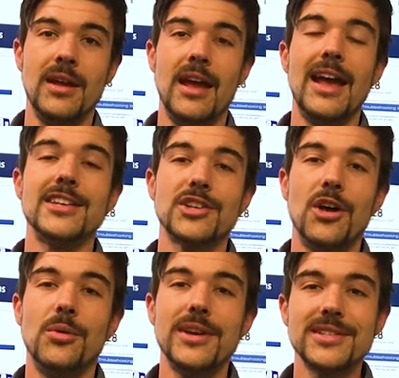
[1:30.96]
As
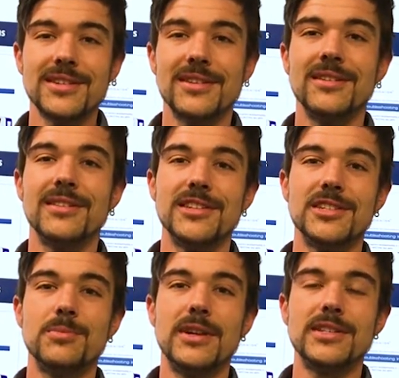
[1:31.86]
always, this
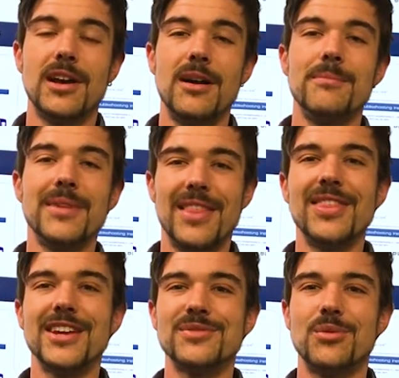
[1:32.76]
has been Tom, and
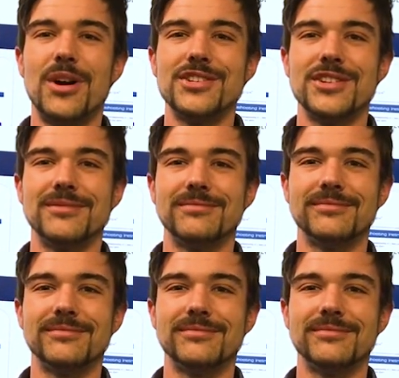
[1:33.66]
thanks for watching.